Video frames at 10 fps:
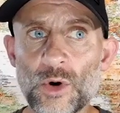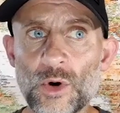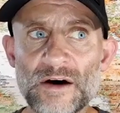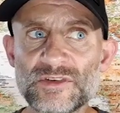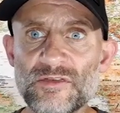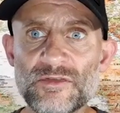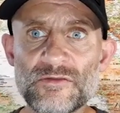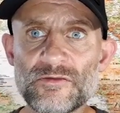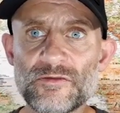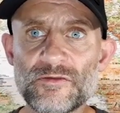have
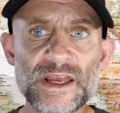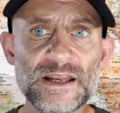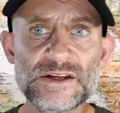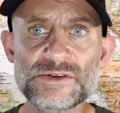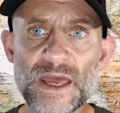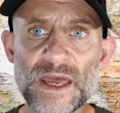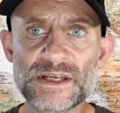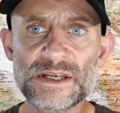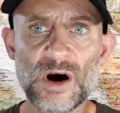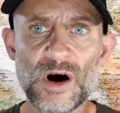different feelings maybe
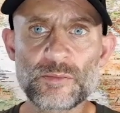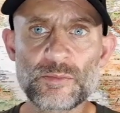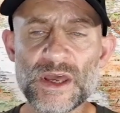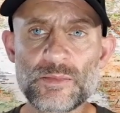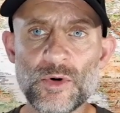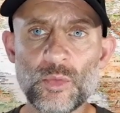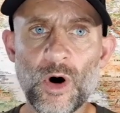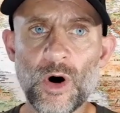to other people? What